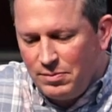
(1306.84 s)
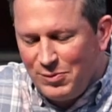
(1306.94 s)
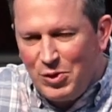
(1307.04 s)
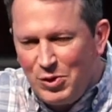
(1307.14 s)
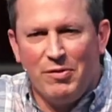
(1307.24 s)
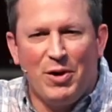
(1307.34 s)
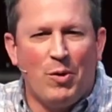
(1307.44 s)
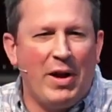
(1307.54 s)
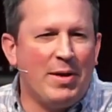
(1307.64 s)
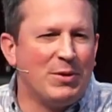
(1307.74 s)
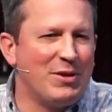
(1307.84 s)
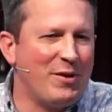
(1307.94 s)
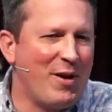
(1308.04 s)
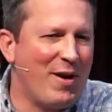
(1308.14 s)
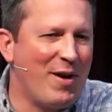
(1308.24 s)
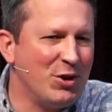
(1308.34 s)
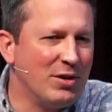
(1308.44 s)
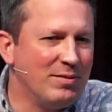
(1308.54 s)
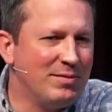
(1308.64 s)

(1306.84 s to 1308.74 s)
You're trying to figure out what animals those are, aren't you?